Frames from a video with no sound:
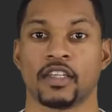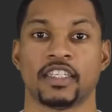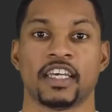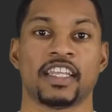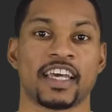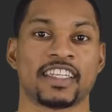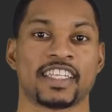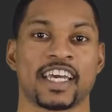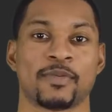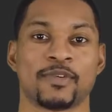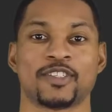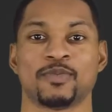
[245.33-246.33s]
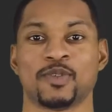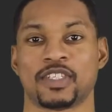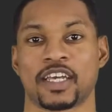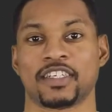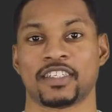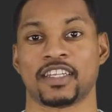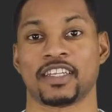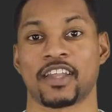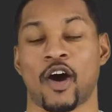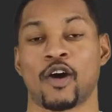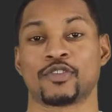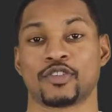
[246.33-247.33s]
DNA damage, mutation, and
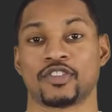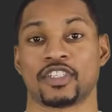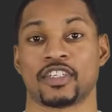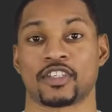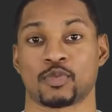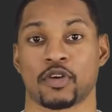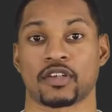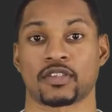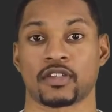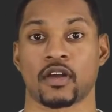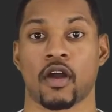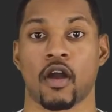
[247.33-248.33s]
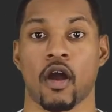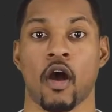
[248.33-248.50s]
altered gene expression are